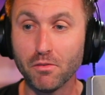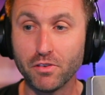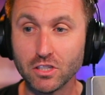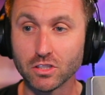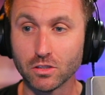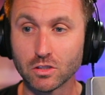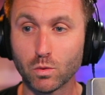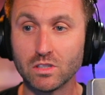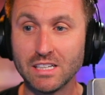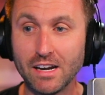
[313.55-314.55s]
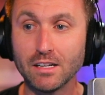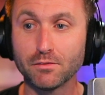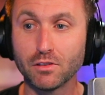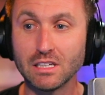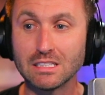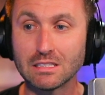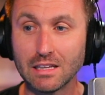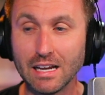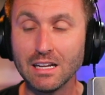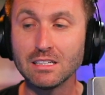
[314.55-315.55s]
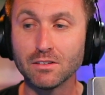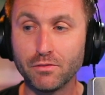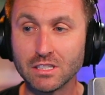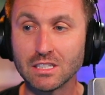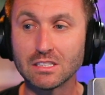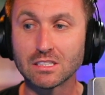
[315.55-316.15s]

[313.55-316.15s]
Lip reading: officials were tentatively slated to visit